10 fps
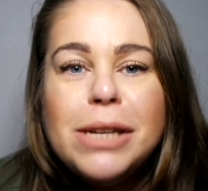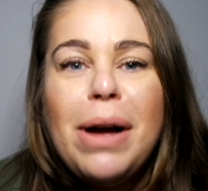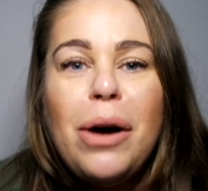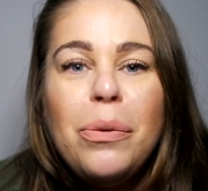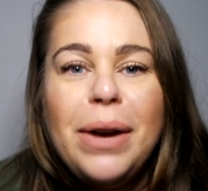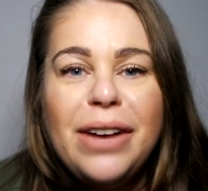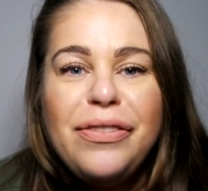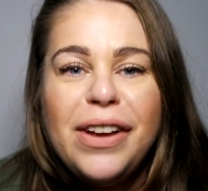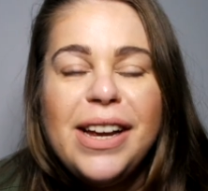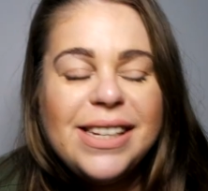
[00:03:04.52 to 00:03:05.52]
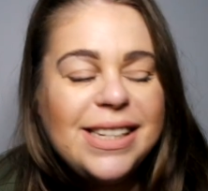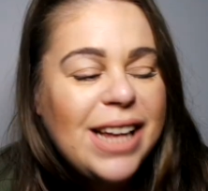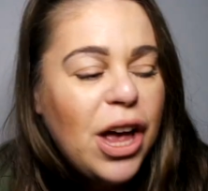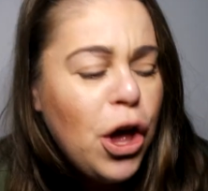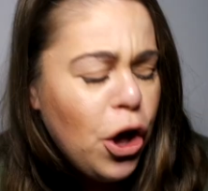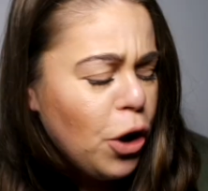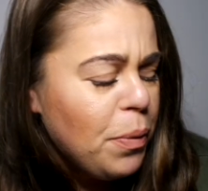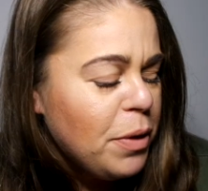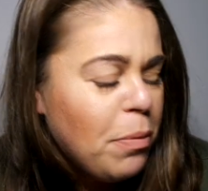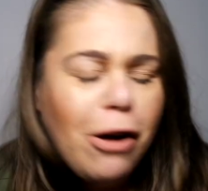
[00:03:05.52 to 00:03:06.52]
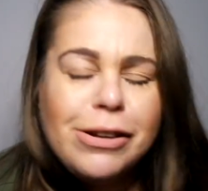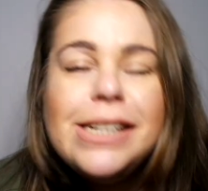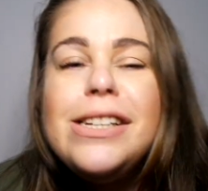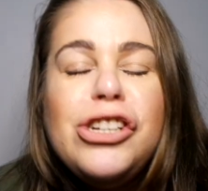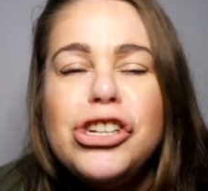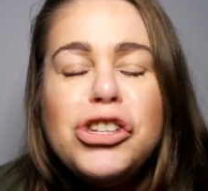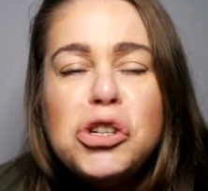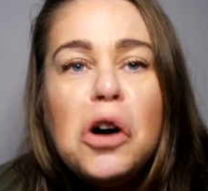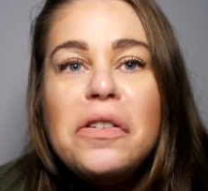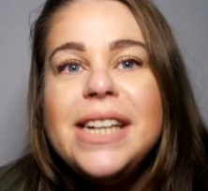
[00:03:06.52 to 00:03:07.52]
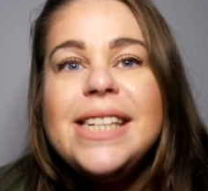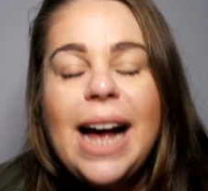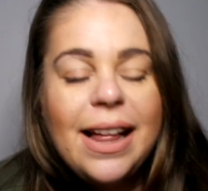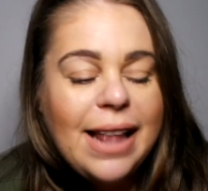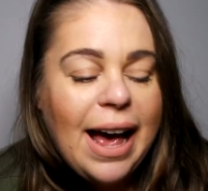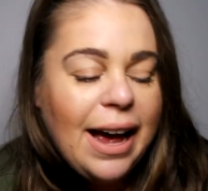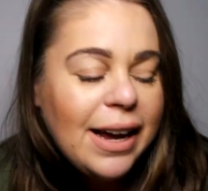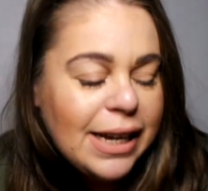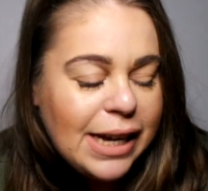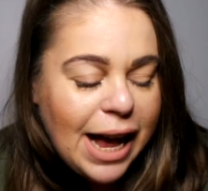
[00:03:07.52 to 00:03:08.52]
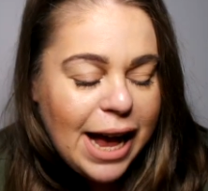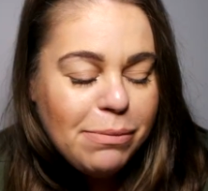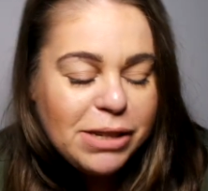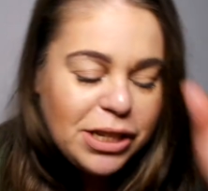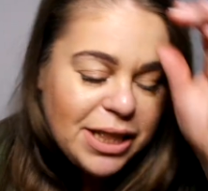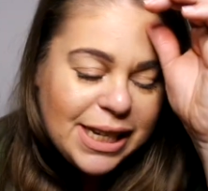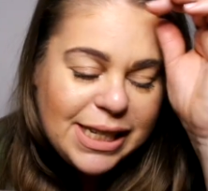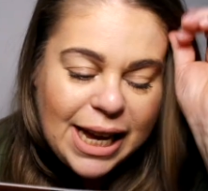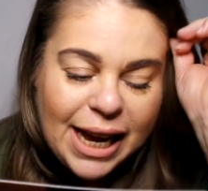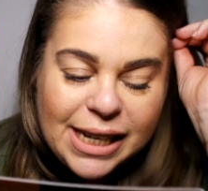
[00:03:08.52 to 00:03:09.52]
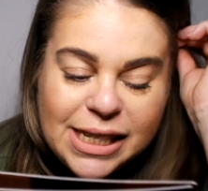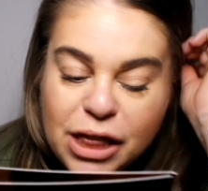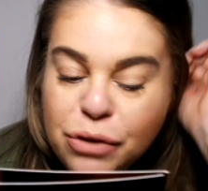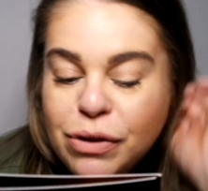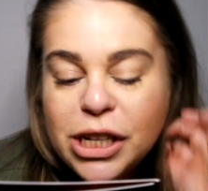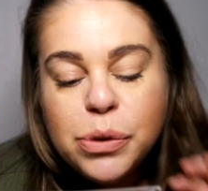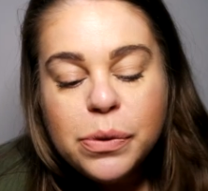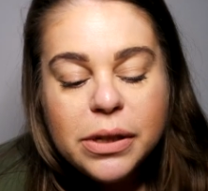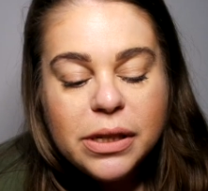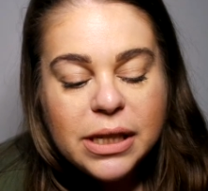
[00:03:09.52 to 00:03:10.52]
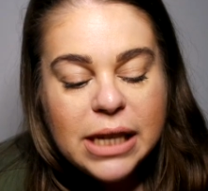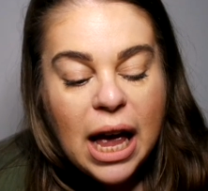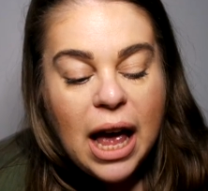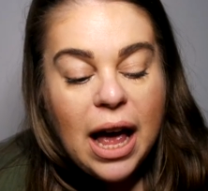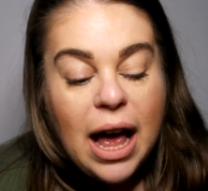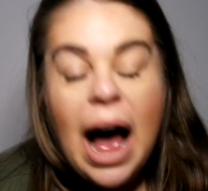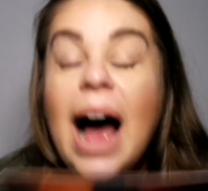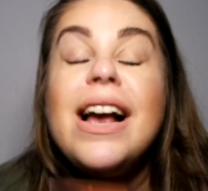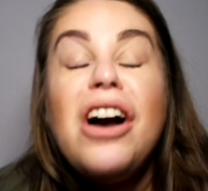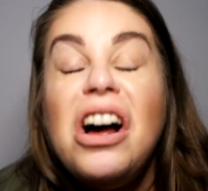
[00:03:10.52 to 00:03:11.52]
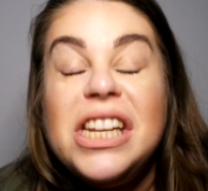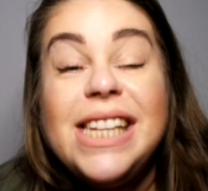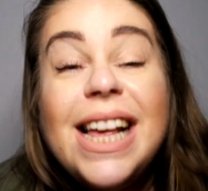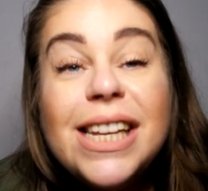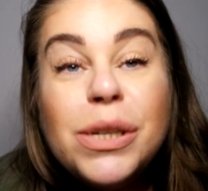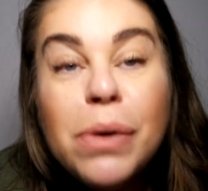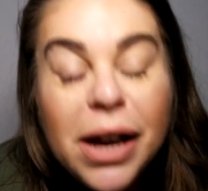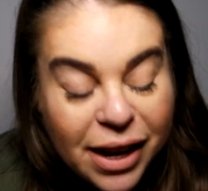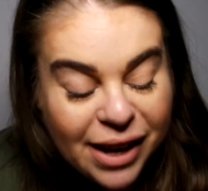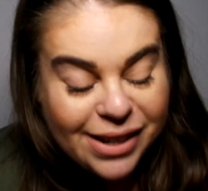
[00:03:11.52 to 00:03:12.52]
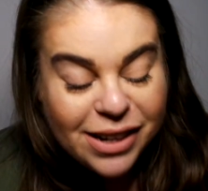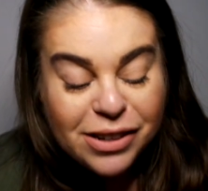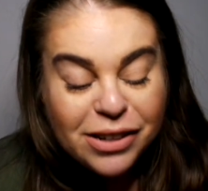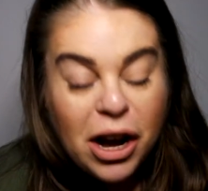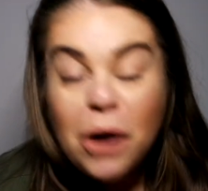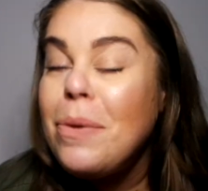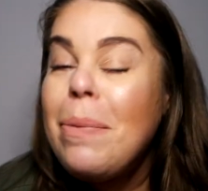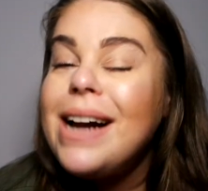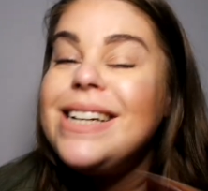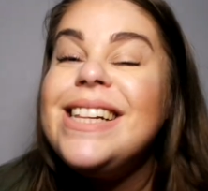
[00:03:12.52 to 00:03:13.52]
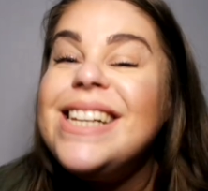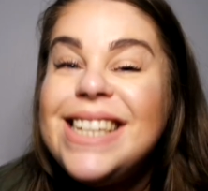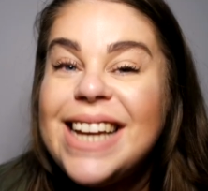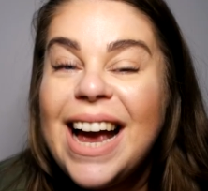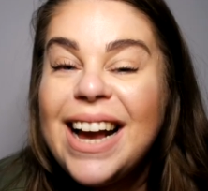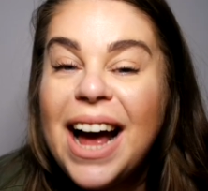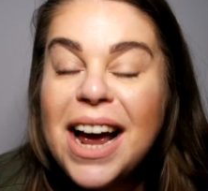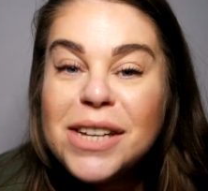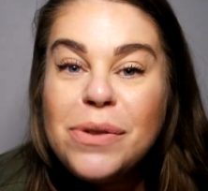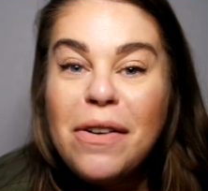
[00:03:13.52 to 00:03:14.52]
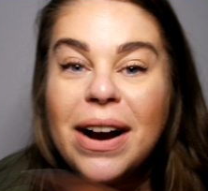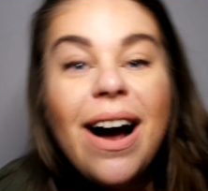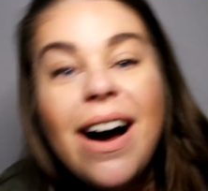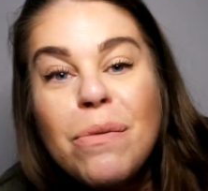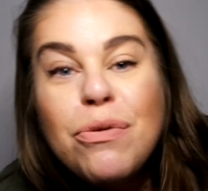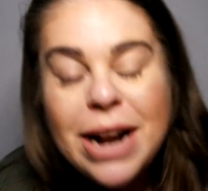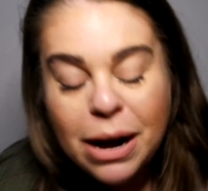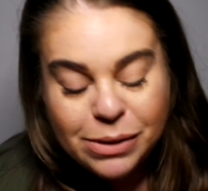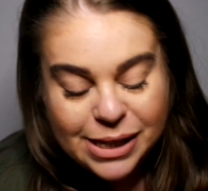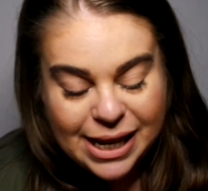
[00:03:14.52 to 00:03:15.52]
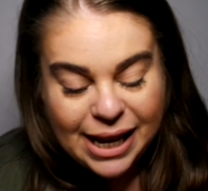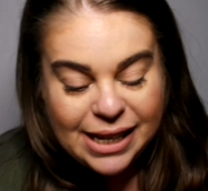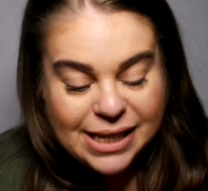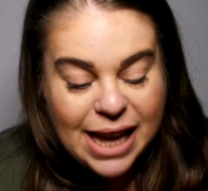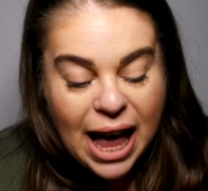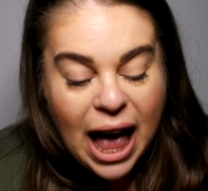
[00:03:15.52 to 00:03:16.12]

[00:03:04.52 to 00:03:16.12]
about when I first opened the box and just saw it sat there. So this is the Rituals, I can't say this word. Oh God, we're back to this again, guys, where I can't pronounce things.